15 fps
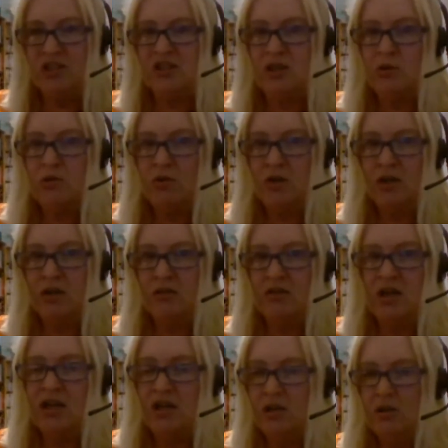So uh,
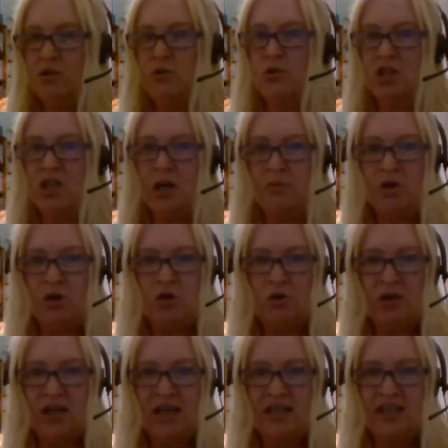do come
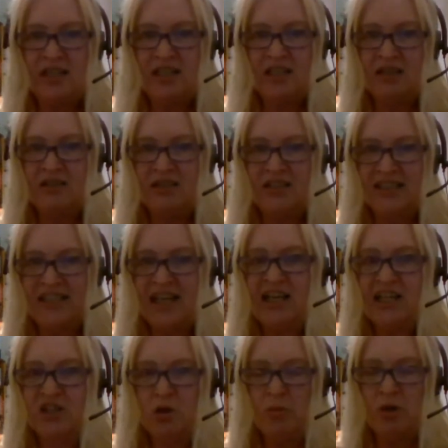along and uh, tell
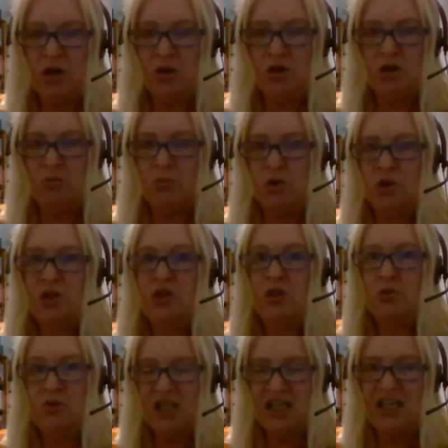us about what
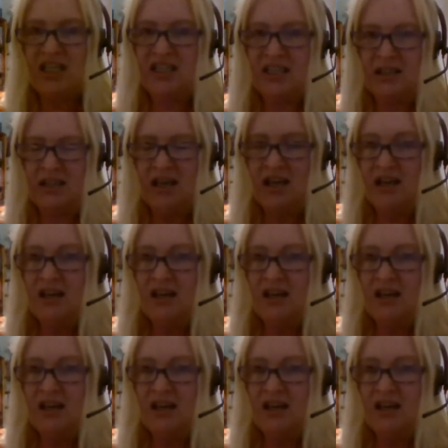you need, and